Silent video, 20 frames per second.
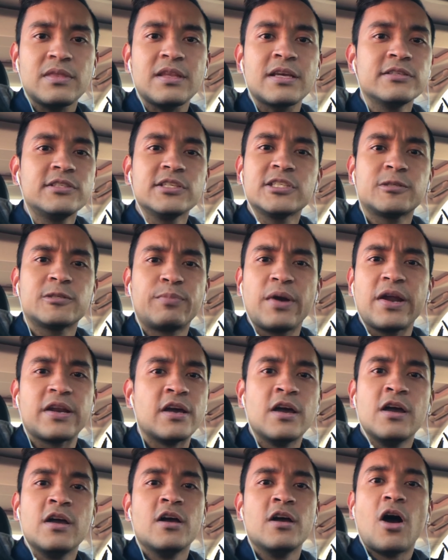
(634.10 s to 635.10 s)
to spread
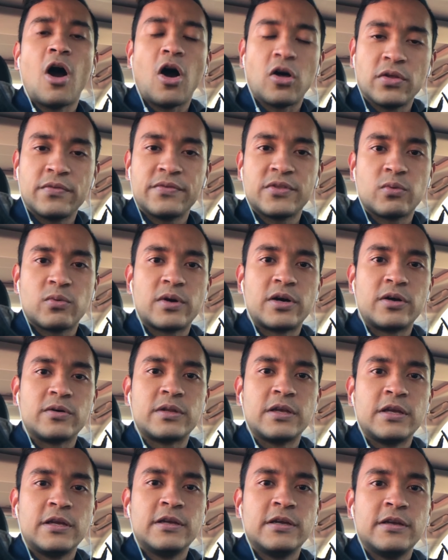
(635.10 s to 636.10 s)
all over the world,
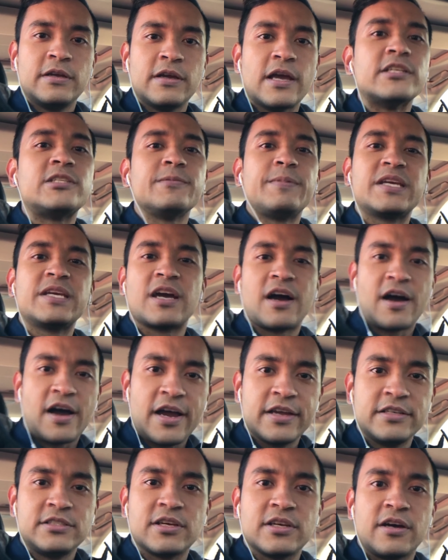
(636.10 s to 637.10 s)
and to be
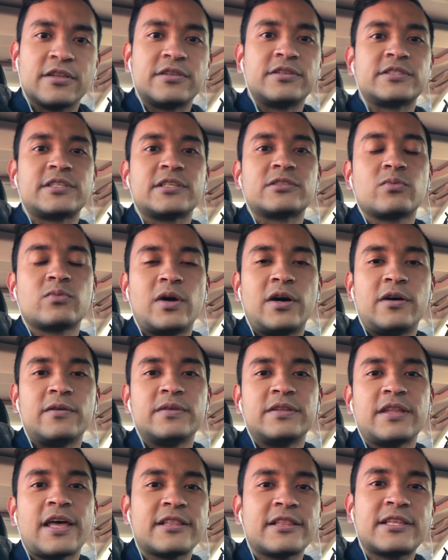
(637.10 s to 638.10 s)
kind to others as well.
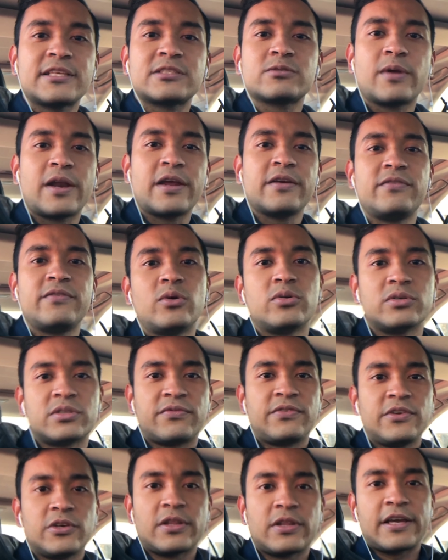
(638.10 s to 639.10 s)
And that's what I always
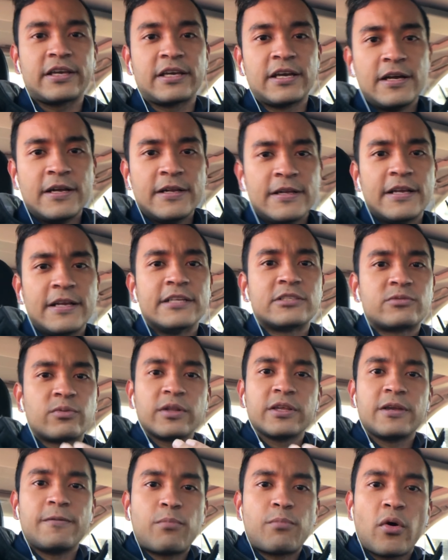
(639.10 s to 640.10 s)
feel like is
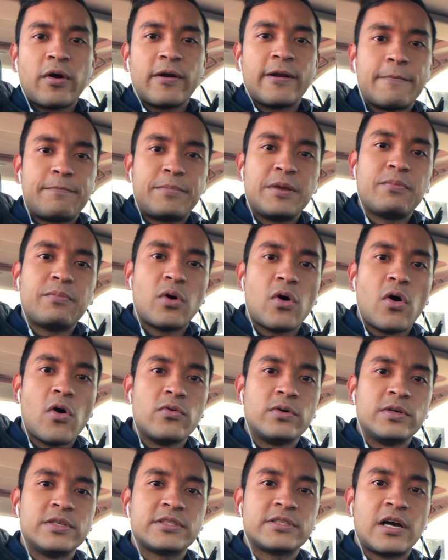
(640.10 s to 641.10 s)
really important, and people
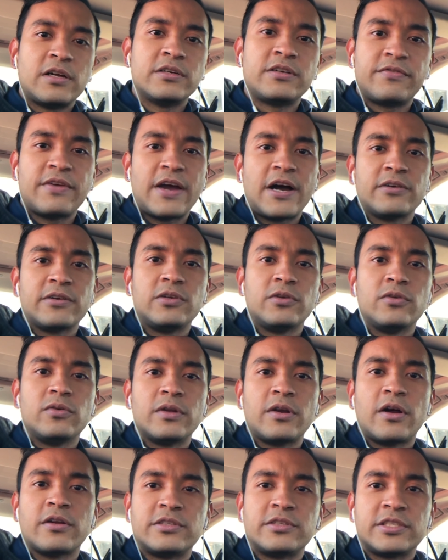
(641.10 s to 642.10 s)
always undervalue
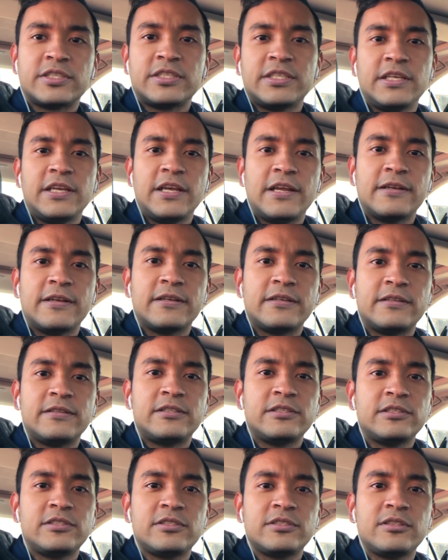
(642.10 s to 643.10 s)
and undersee, and
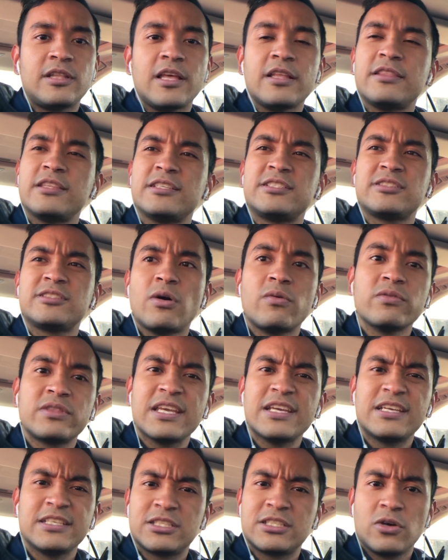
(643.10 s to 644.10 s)
they just don't
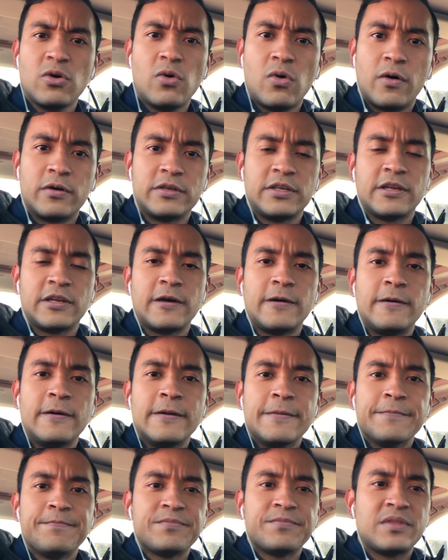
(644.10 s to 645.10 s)
think it's cool.
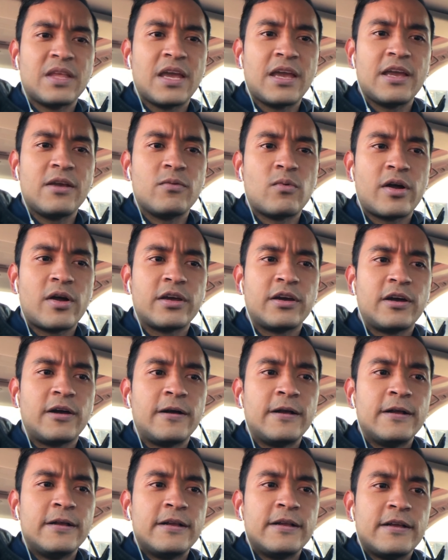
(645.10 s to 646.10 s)
They want to
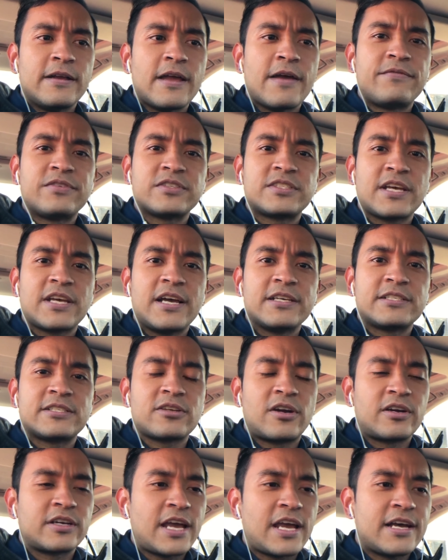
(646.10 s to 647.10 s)
emphasize
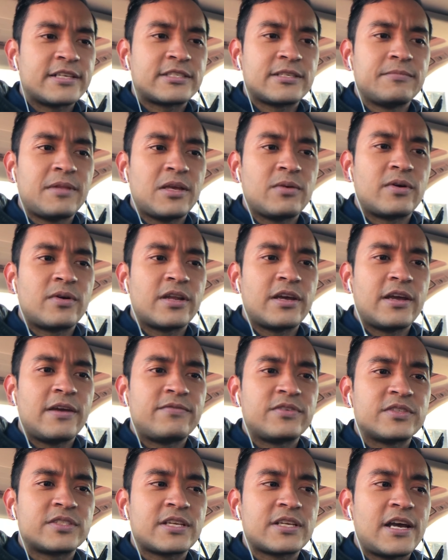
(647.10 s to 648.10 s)
sarcasm, they want to
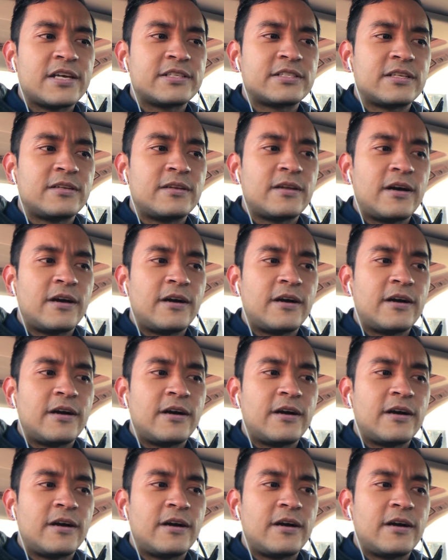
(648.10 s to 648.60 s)
emphasize and